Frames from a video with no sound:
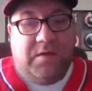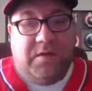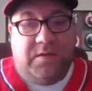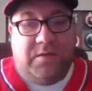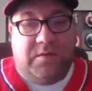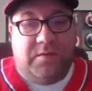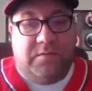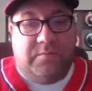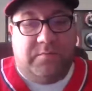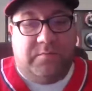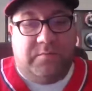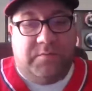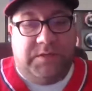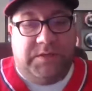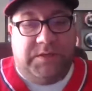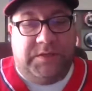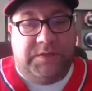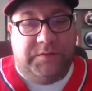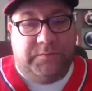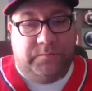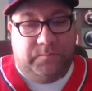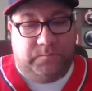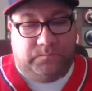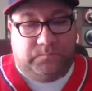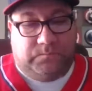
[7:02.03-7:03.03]

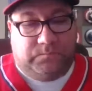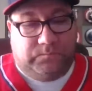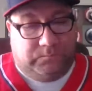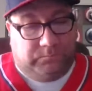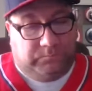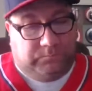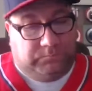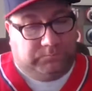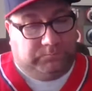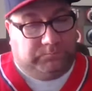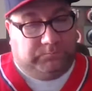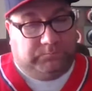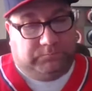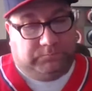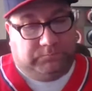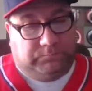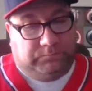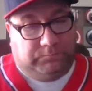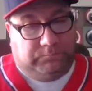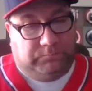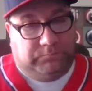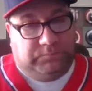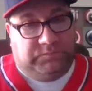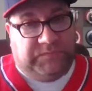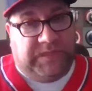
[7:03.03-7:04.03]
But
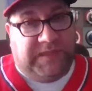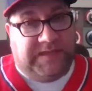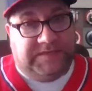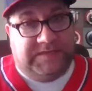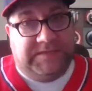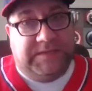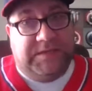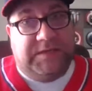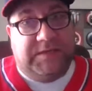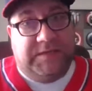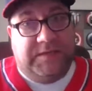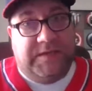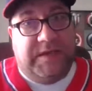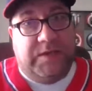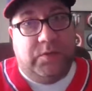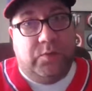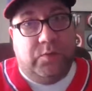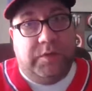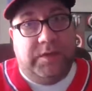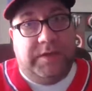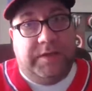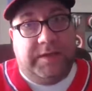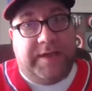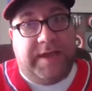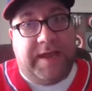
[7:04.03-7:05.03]
they said that they
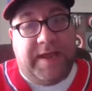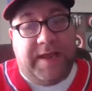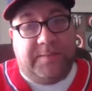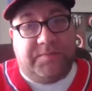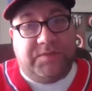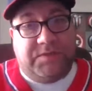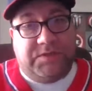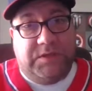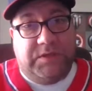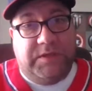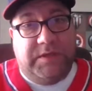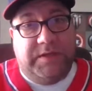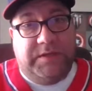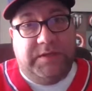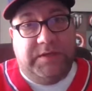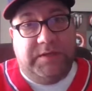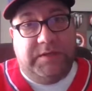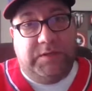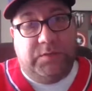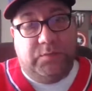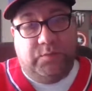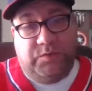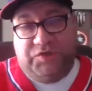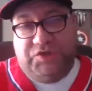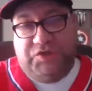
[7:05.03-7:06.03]
would encapsulate
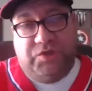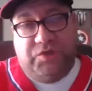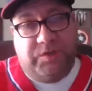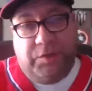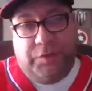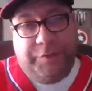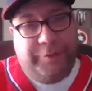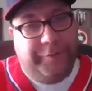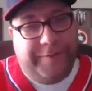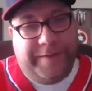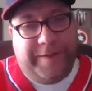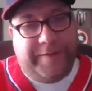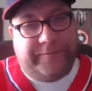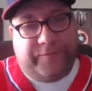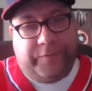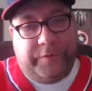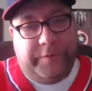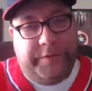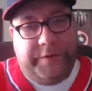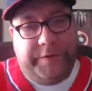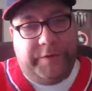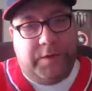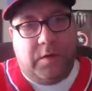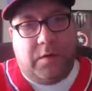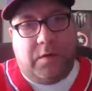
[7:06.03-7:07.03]
it, which you can do that for
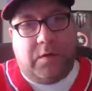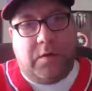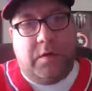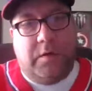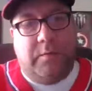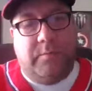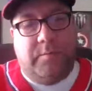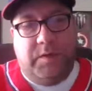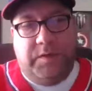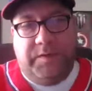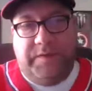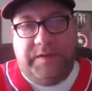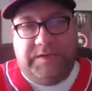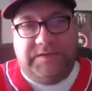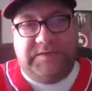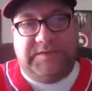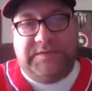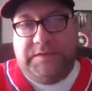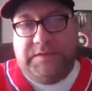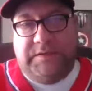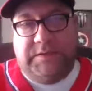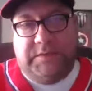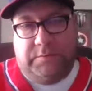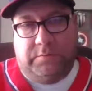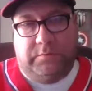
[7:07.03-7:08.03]
any card, but they
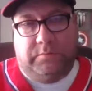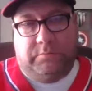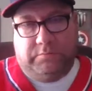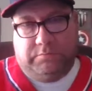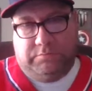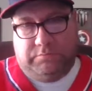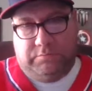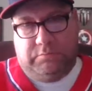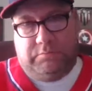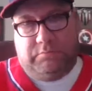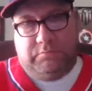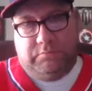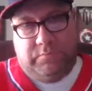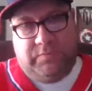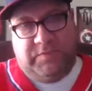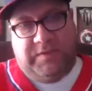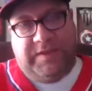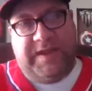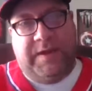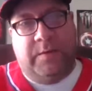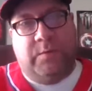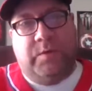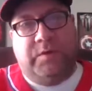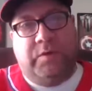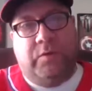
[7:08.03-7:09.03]
said
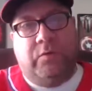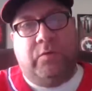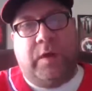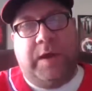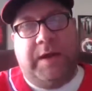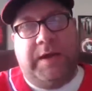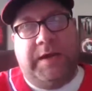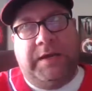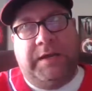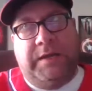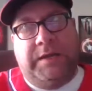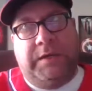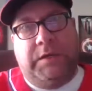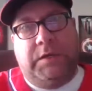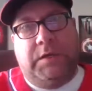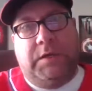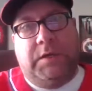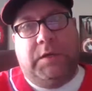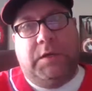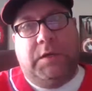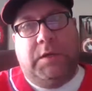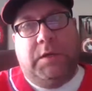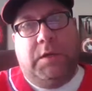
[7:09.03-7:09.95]
they would grade it,